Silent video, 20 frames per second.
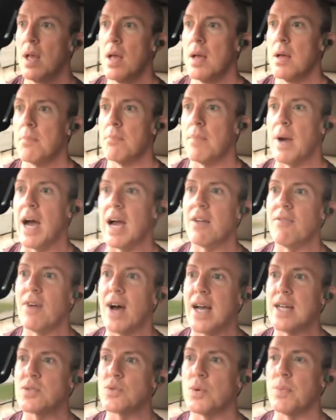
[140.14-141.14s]
my
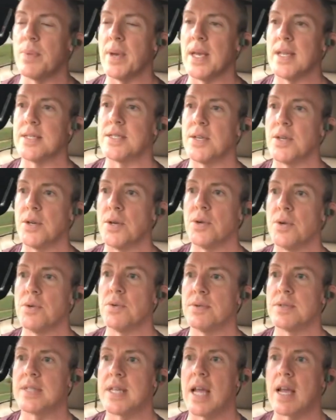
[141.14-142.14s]
advice would be to
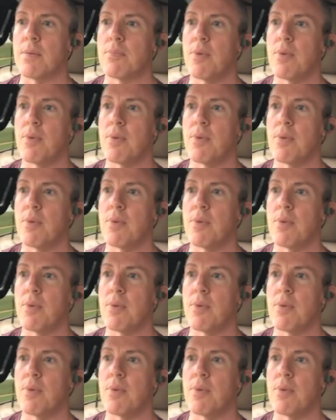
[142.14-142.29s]
take a